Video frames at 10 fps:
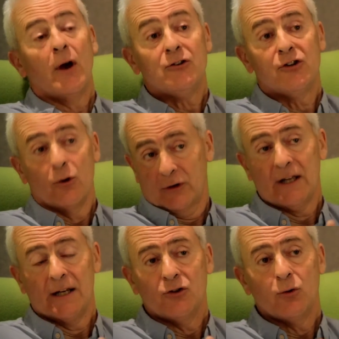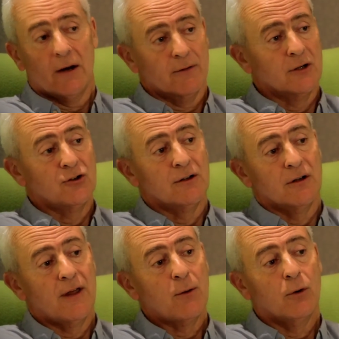NGOs clearly do have an
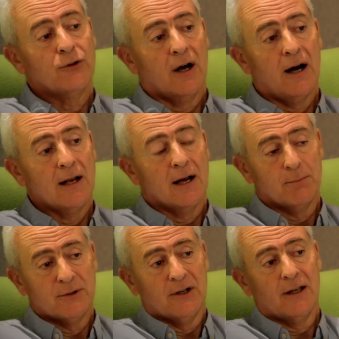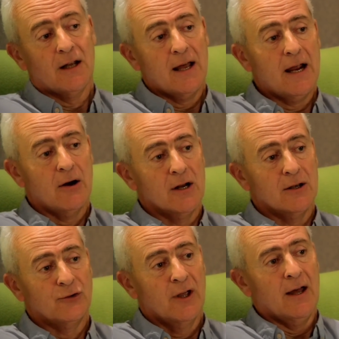agenda. They want to highlight particular
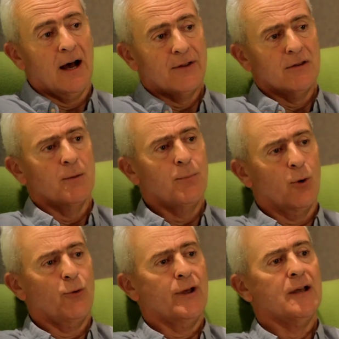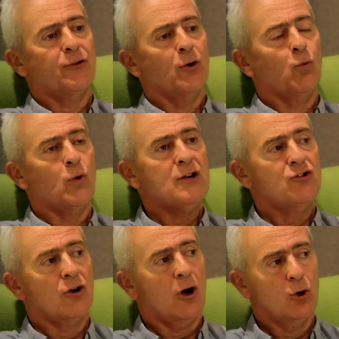areas. I think the important thing is that we
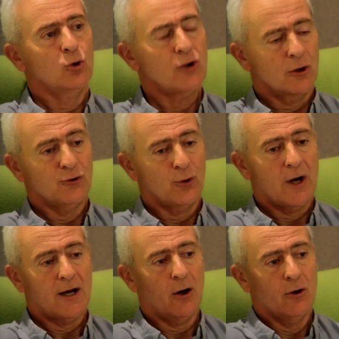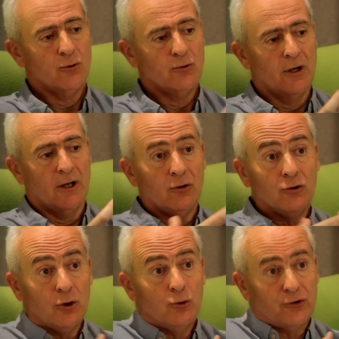should hold on to our own
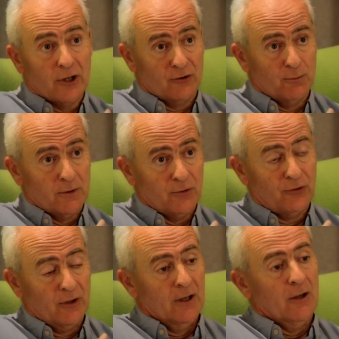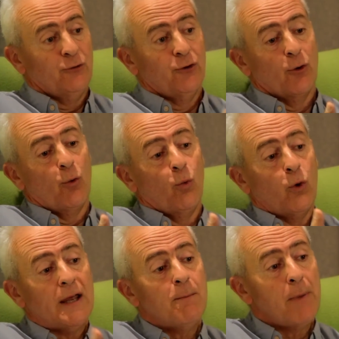news judgments so that
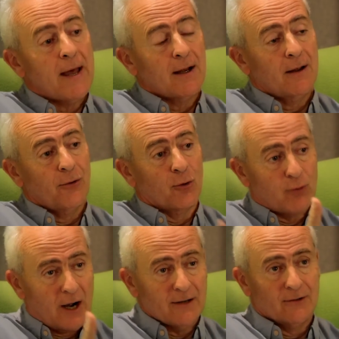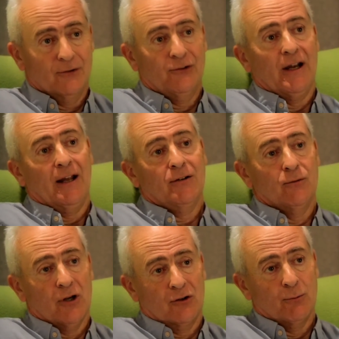we make the right
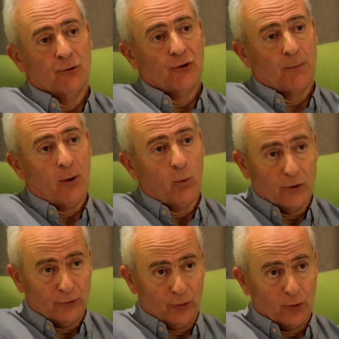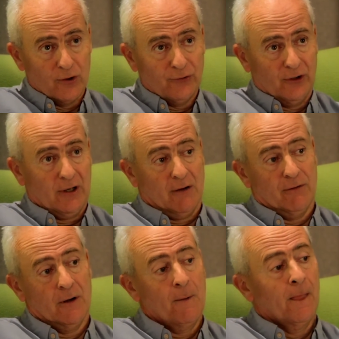selective judgments about what stories to
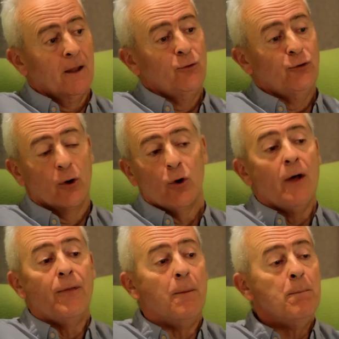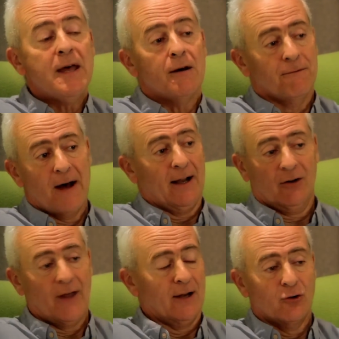cover. So the mere
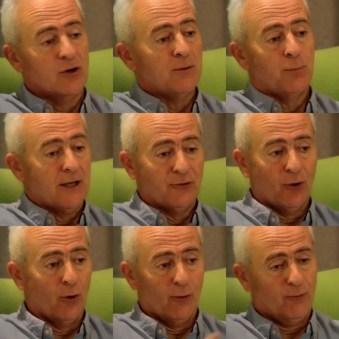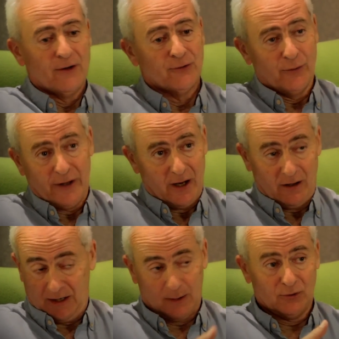fact that Greenpeace or Friends of the
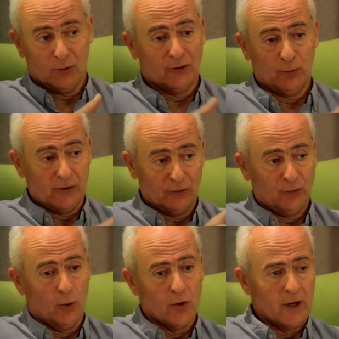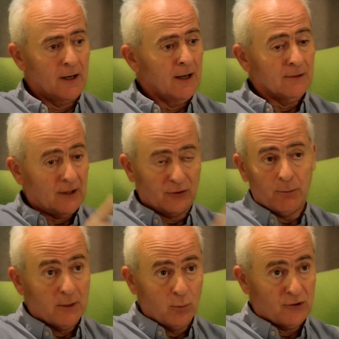Earth come to us with a story
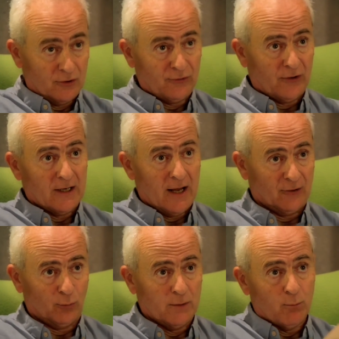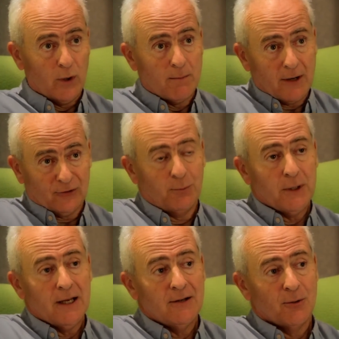doesn't mean we should say yes. We must
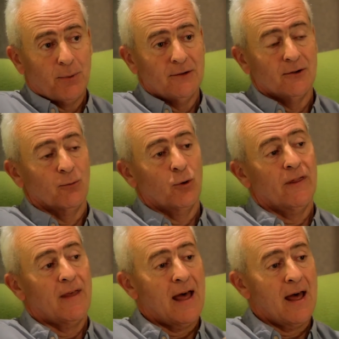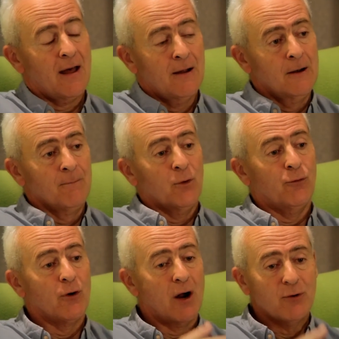be independent. We're there
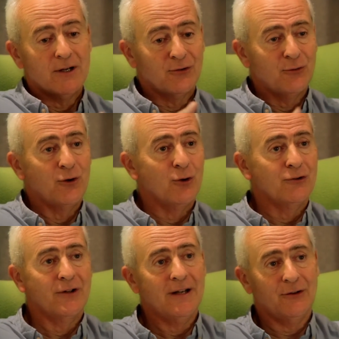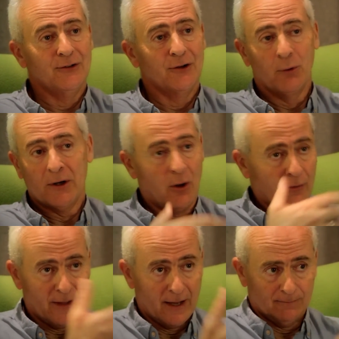for our readers and viewers and listeners. We're
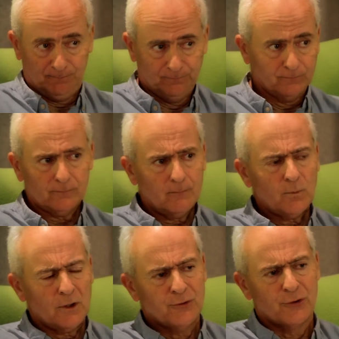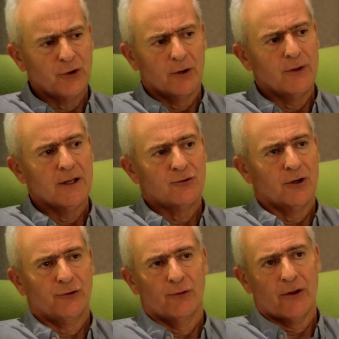not there to serve the
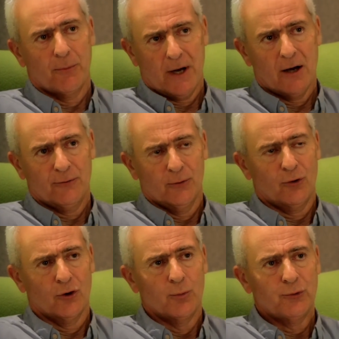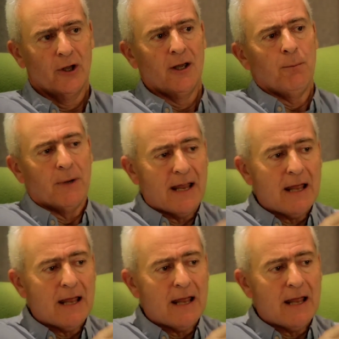interests of other powerful groups. But